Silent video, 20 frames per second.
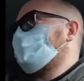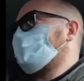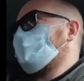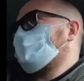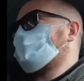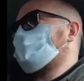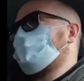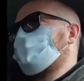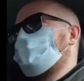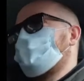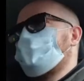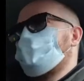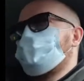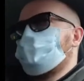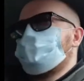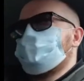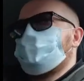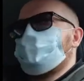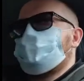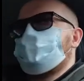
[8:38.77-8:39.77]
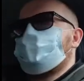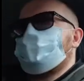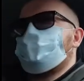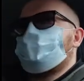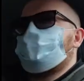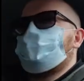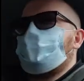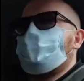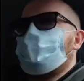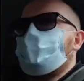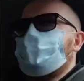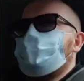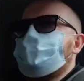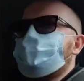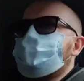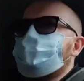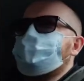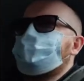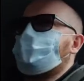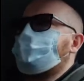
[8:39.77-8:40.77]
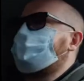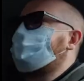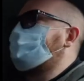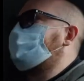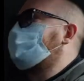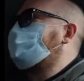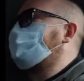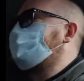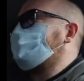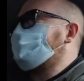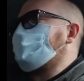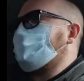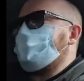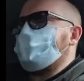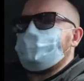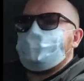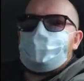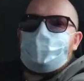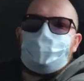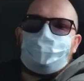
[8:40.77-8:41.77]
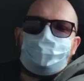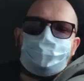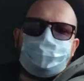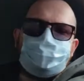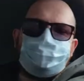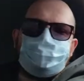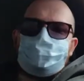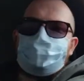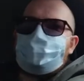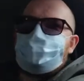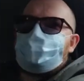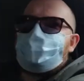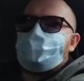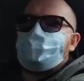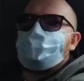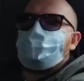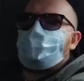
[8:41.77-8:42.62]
get someone to trim it. I'd be able to do it myself. He seems to think